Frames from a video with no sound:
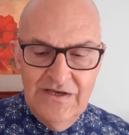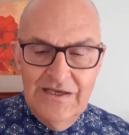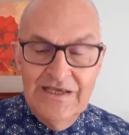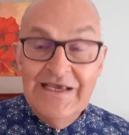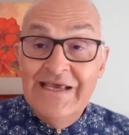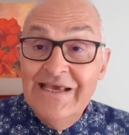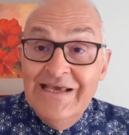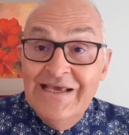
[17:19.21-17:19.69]

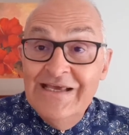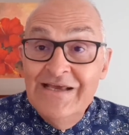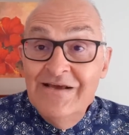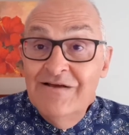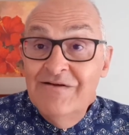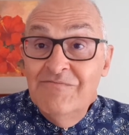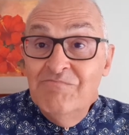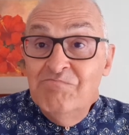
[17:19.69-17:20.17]

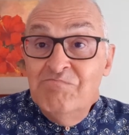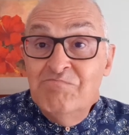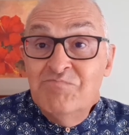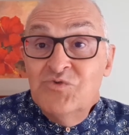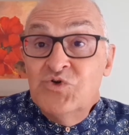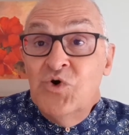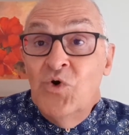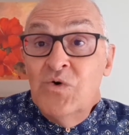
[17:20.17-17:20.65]
He
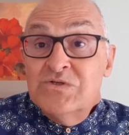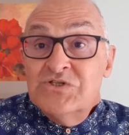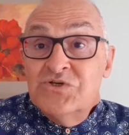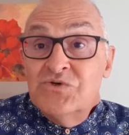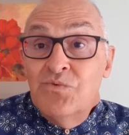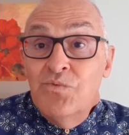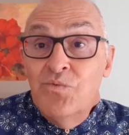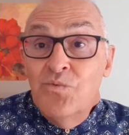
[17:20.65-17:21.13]
taught
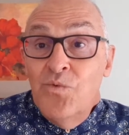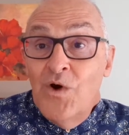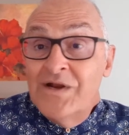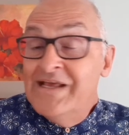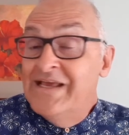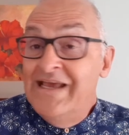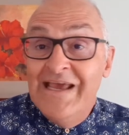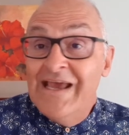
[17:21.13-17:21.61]
what
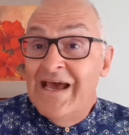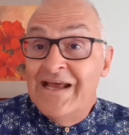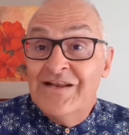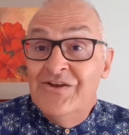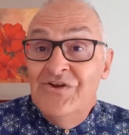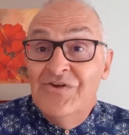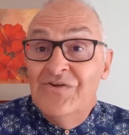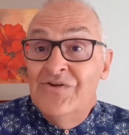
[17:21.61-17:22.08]
he
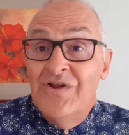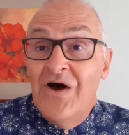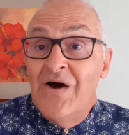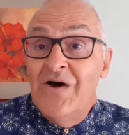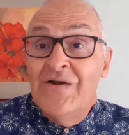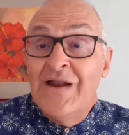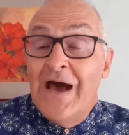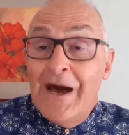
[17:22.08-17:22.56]
had
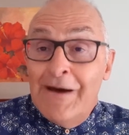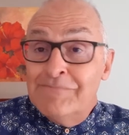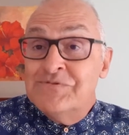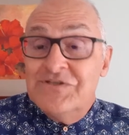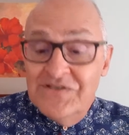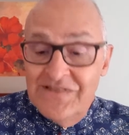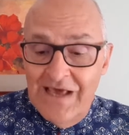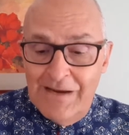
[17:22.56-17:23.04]
known up
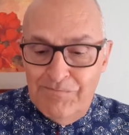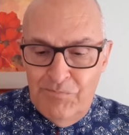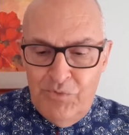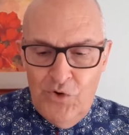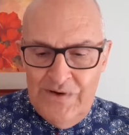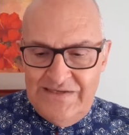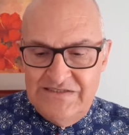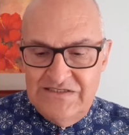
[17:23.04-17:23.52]
to that
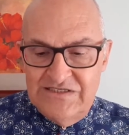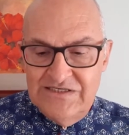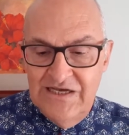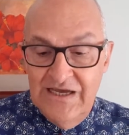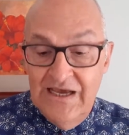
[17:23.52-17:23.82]
point,